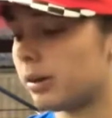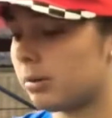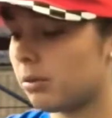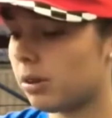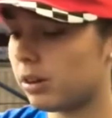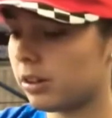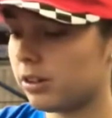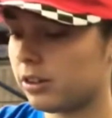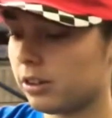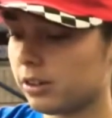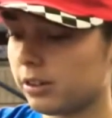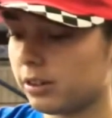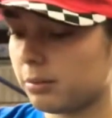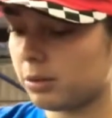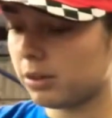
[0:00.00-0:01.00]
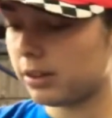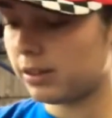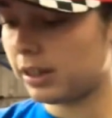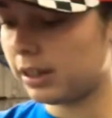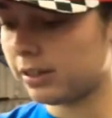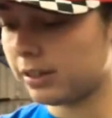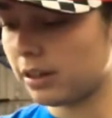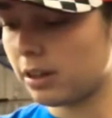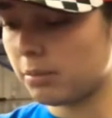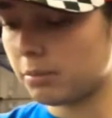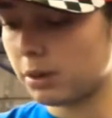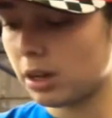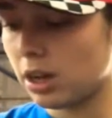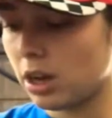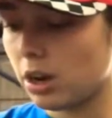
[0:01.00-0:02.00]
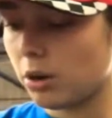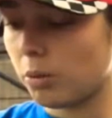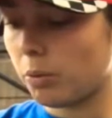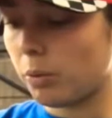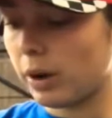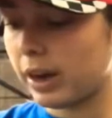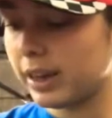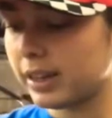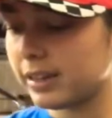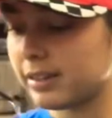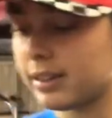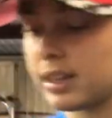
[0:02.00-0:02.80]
going to do is I'm going to take some white